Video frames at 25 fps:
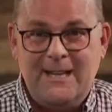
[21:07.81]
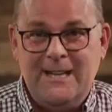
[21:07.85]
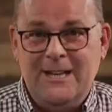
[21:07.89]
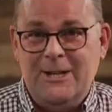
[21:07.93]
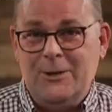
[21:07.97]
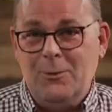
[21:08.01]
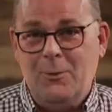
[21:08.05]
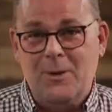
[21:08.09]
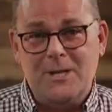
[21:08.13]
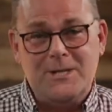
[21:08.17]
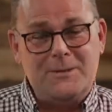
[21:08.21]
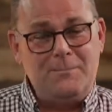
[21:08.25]

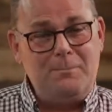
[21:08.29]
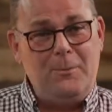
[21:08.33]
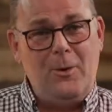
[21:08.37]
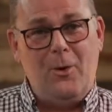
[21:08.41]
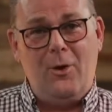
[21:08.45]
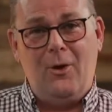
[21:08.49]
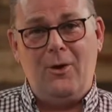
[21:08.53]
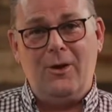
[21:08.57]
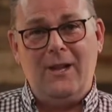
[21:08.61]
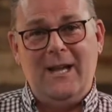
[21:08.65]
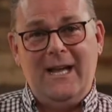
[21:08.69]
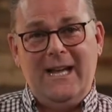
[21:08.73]
You know, once
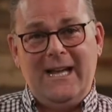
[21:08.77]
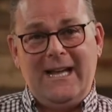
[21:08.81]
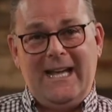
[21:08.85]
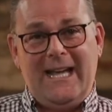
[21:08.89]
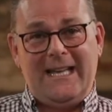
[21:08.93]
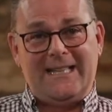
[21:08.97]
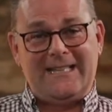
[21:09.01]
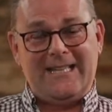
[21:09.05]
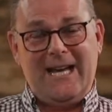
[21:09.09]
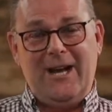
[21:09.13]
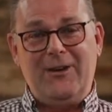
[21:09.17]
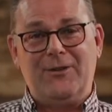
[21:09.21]
Paul
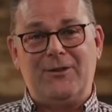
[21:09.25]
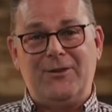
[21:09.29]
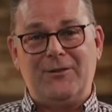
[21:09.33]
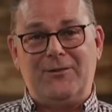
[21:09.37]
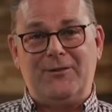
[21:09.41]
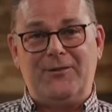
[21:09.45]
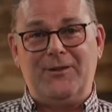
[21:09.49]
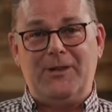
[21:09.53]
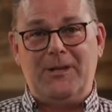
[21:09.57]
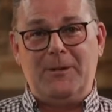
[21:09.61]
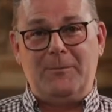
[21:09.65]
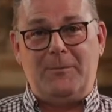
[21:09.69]
gets out of
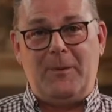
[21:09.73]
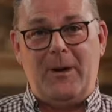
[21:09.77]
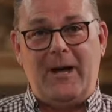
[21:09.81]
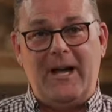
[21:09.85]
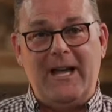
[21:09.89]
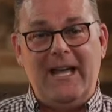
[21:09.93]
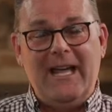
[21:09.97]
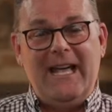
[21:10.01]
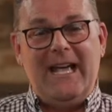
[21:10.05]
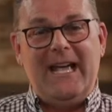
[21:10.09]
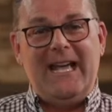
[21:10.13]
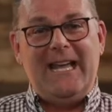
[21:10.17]

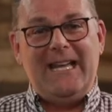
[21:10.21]
Philippi,